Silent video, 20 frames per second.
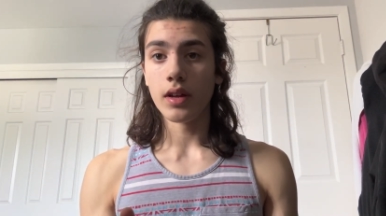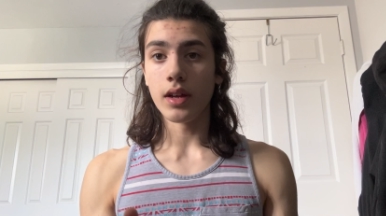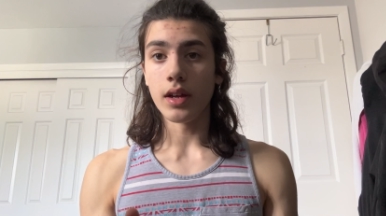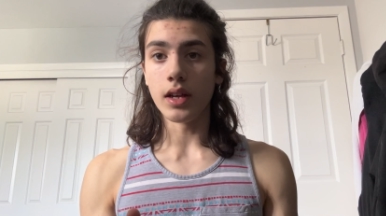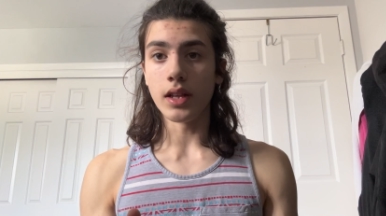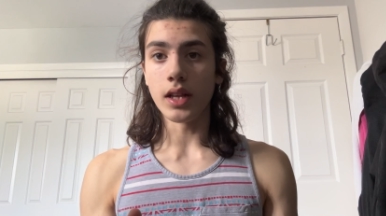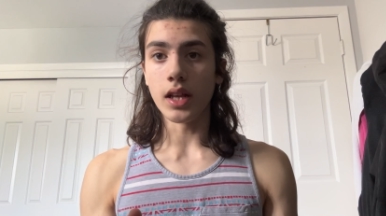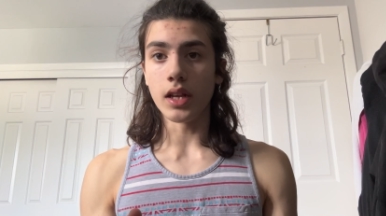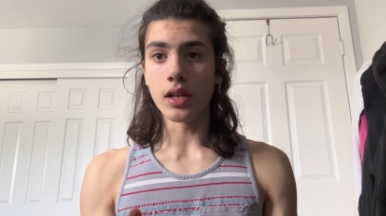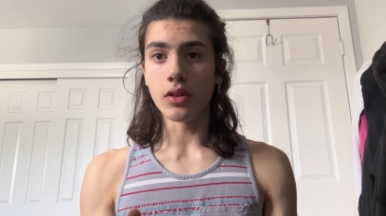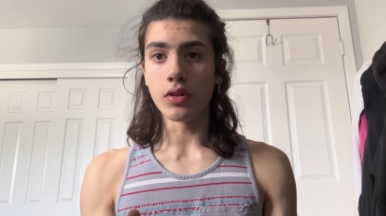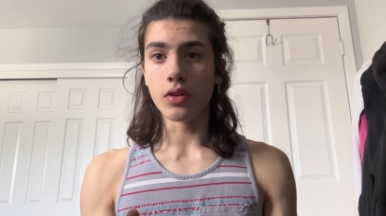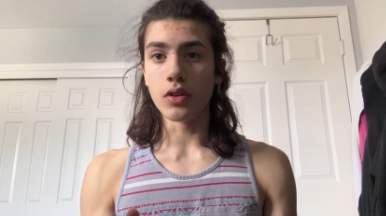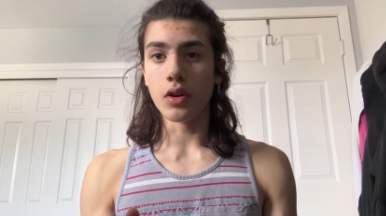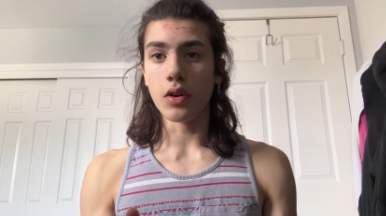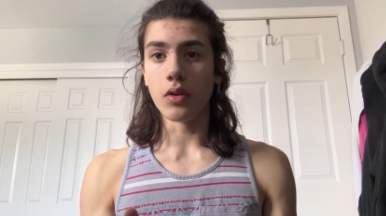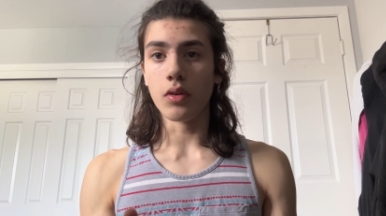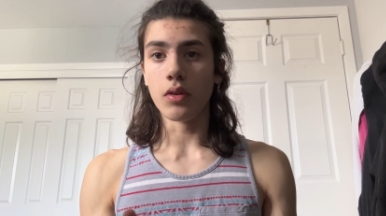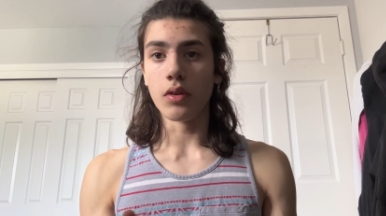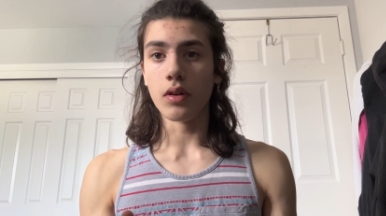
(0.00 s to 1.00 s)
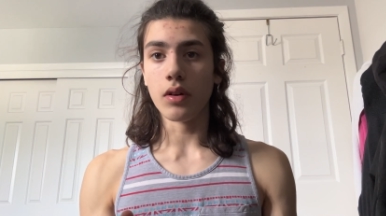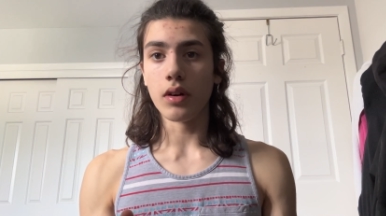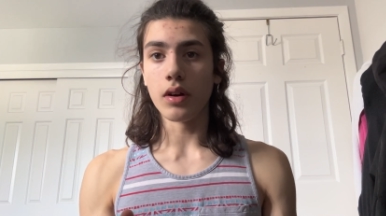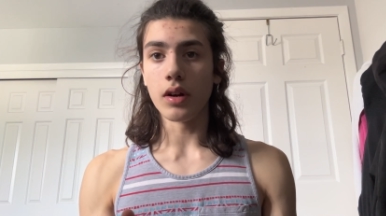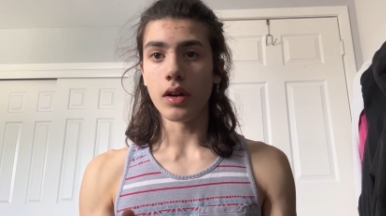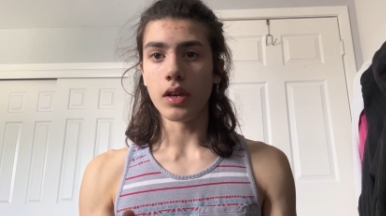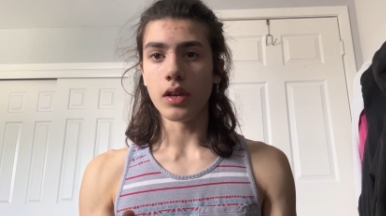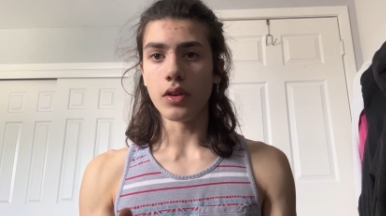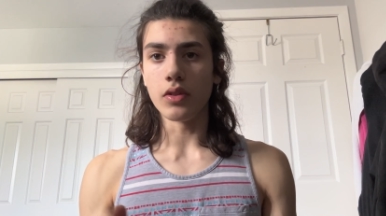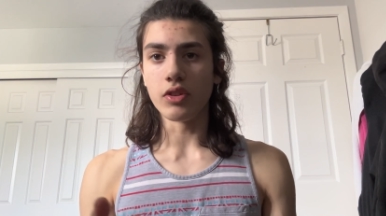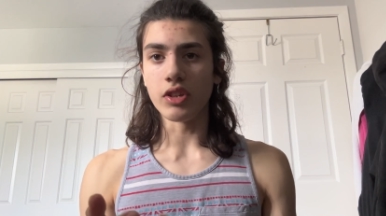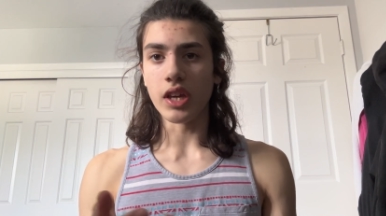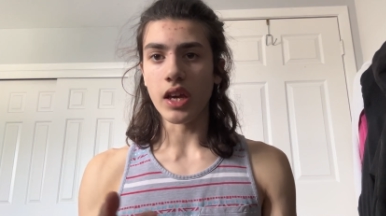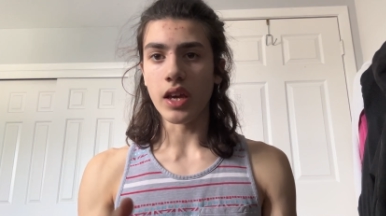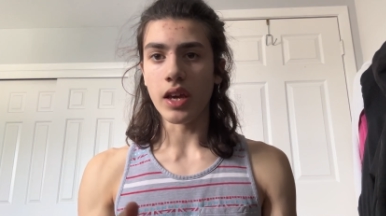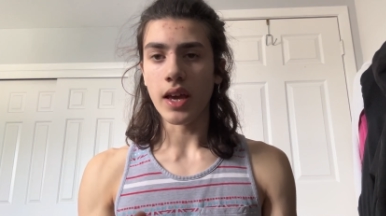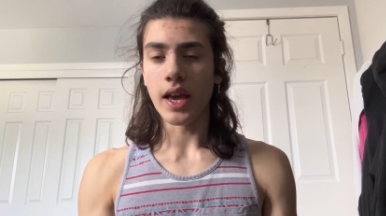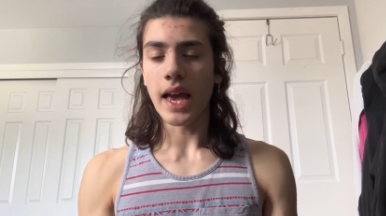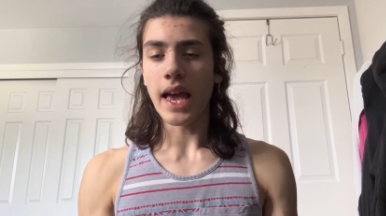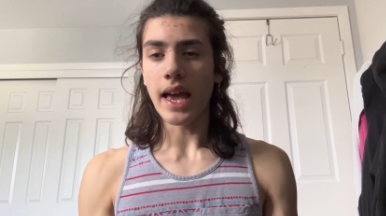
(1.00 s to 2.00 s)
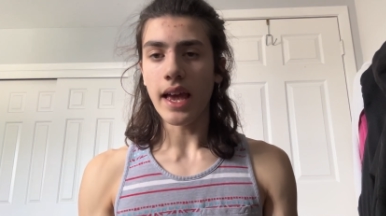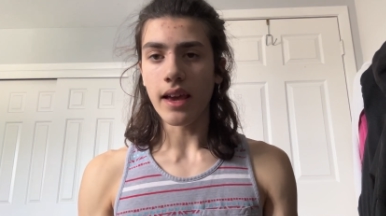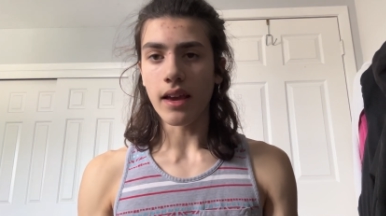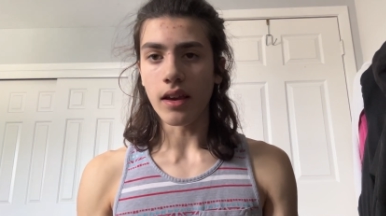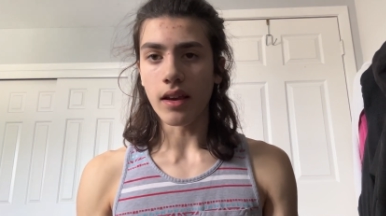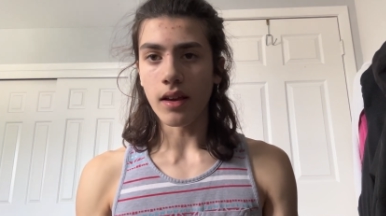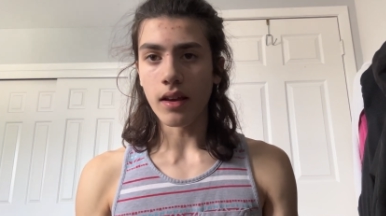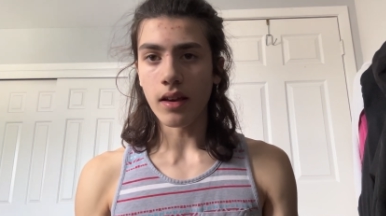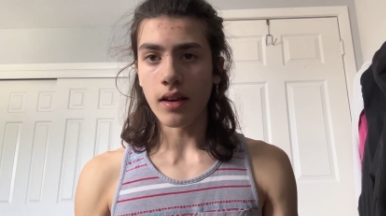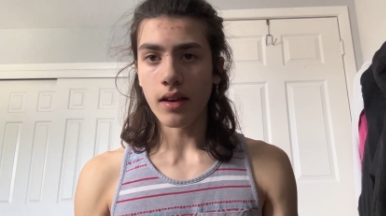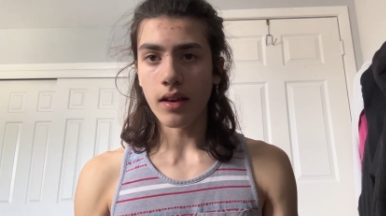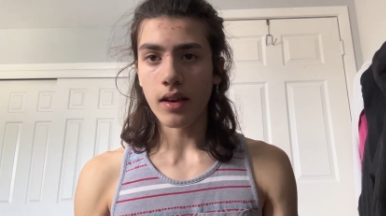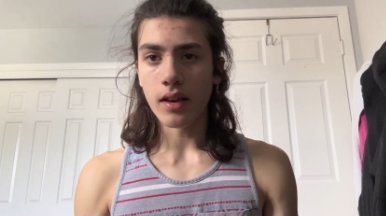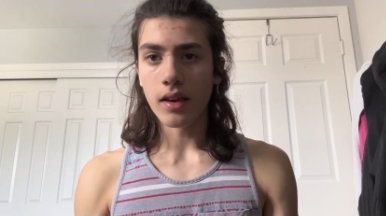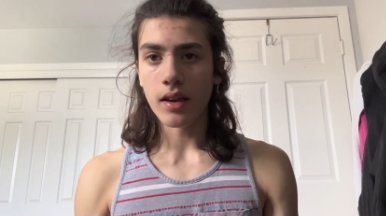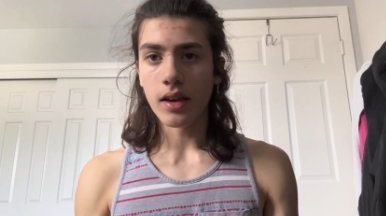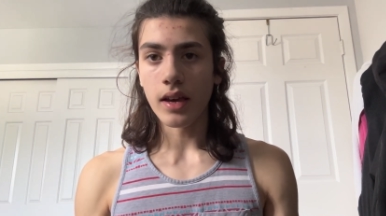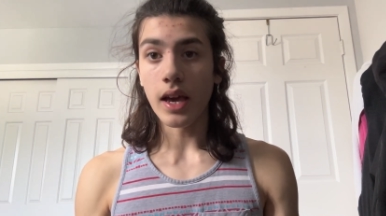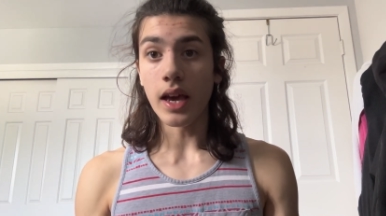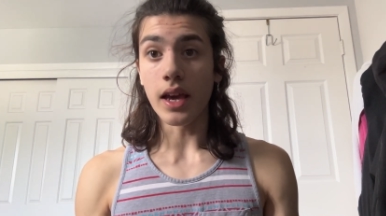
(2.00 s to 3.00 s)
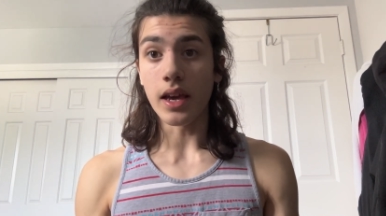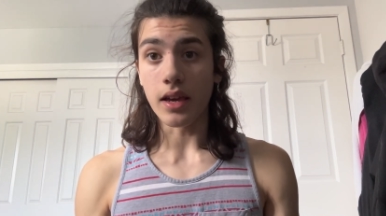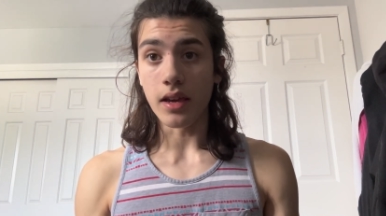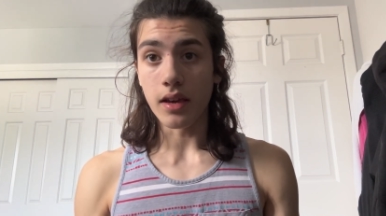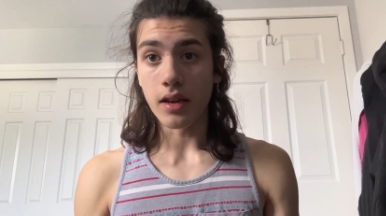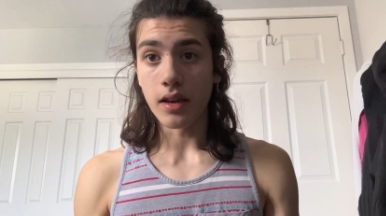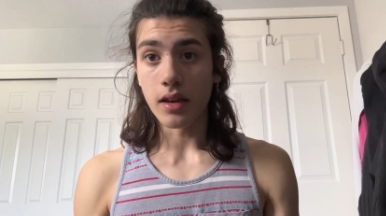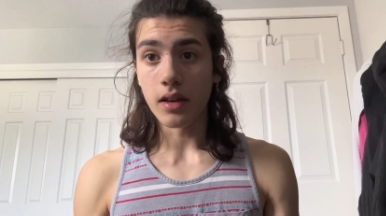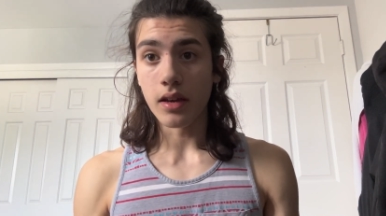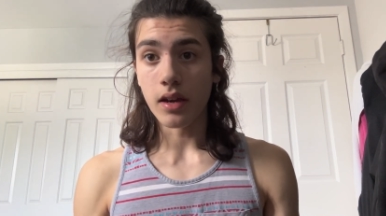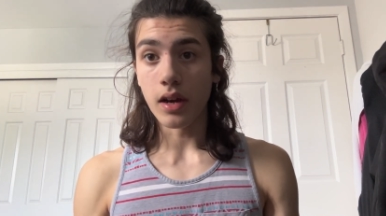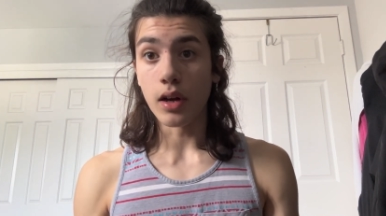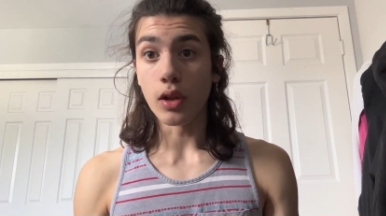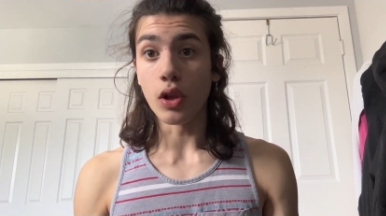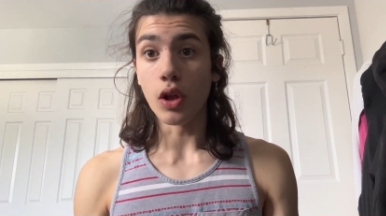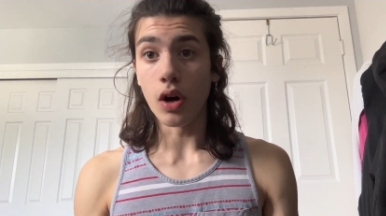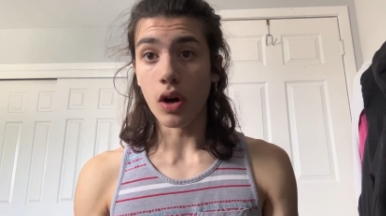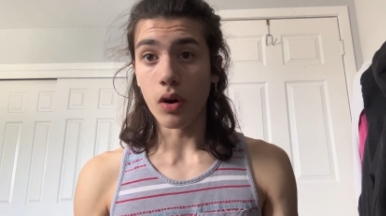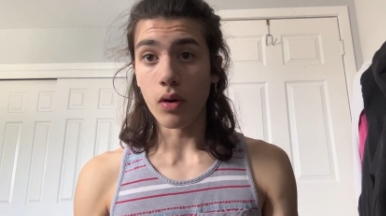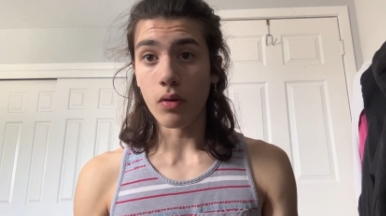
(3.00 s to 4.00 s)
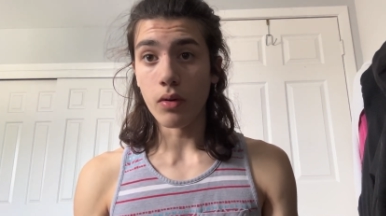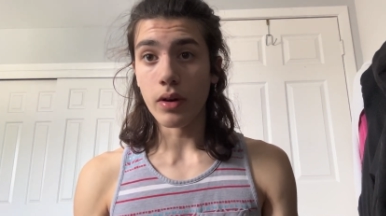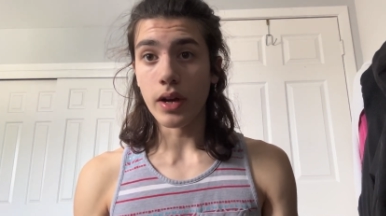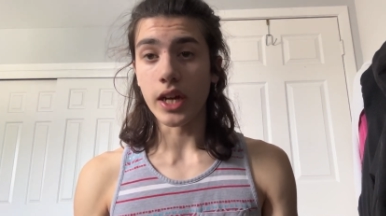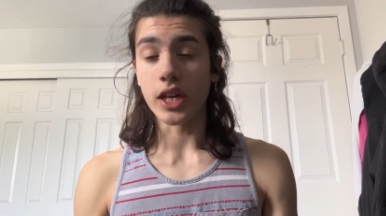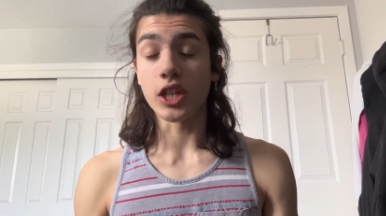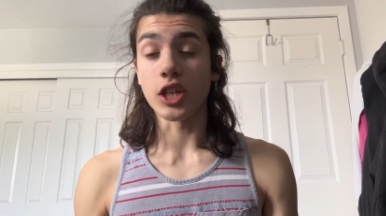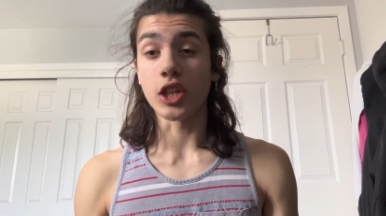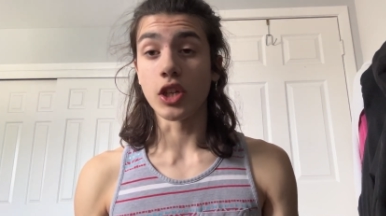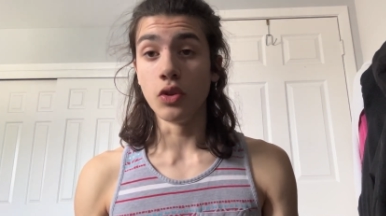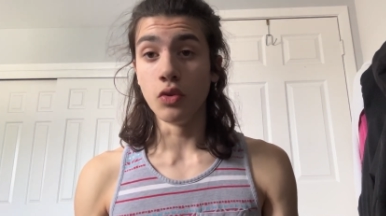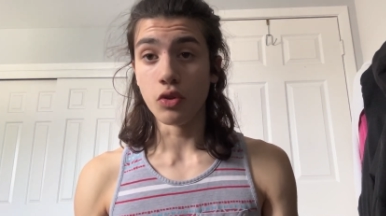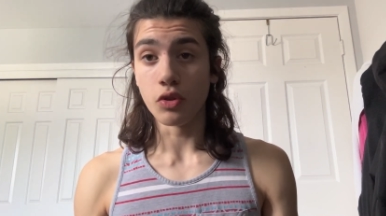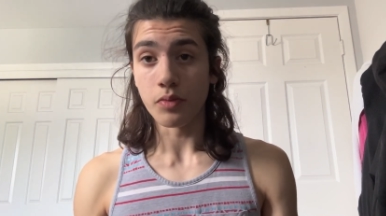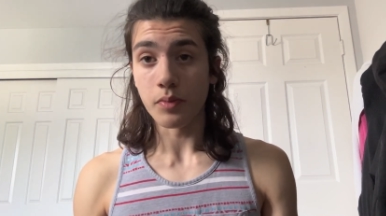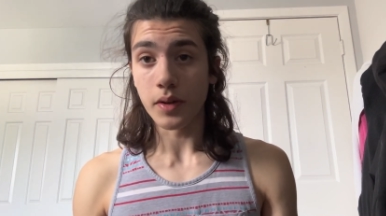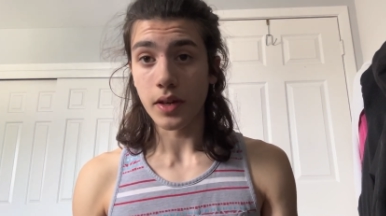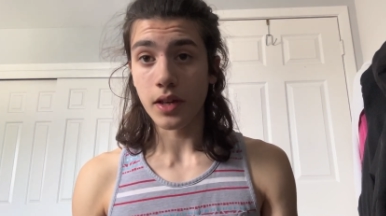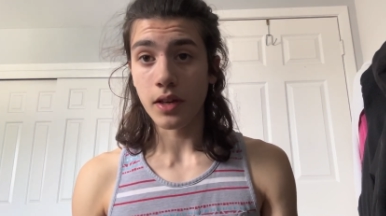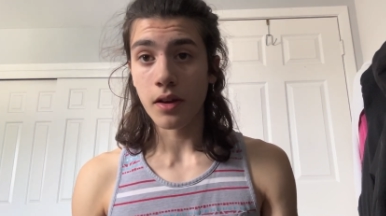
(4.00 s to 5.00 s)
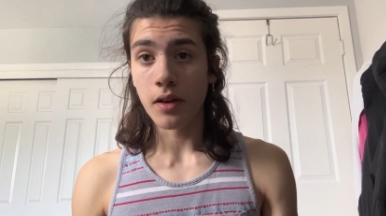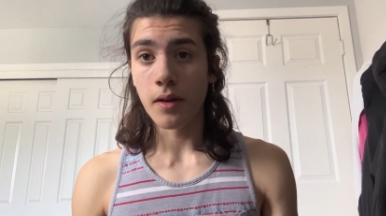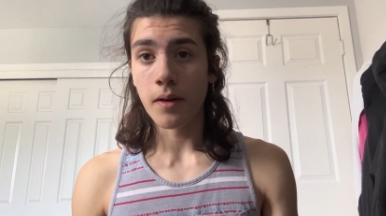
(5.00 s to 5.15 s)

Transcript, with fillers: and then you go, uh, you say, hey, hey, hello, excuse me,